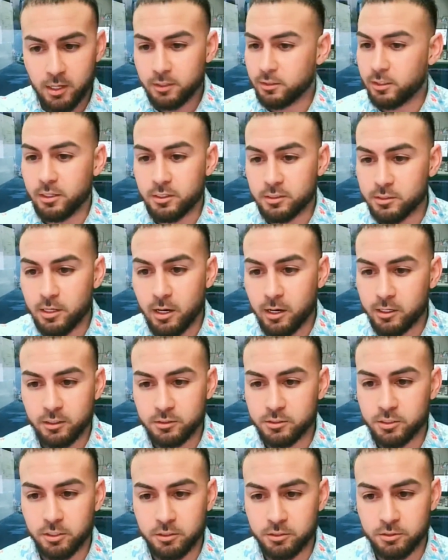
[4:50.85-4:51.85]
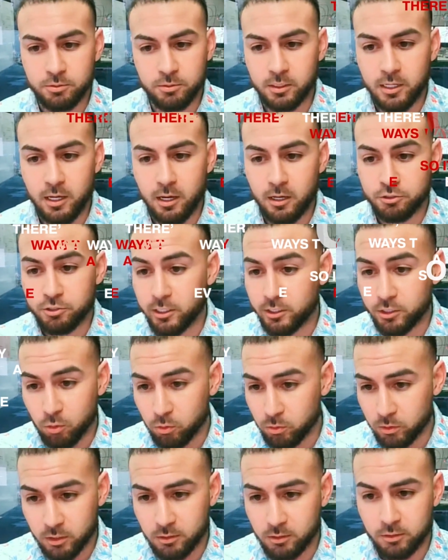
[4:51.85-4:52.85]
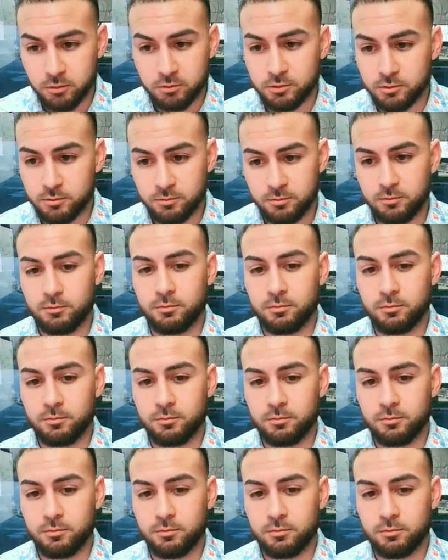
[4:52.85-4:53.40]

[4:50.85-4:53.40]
then it's not going to turn into a contract or a close.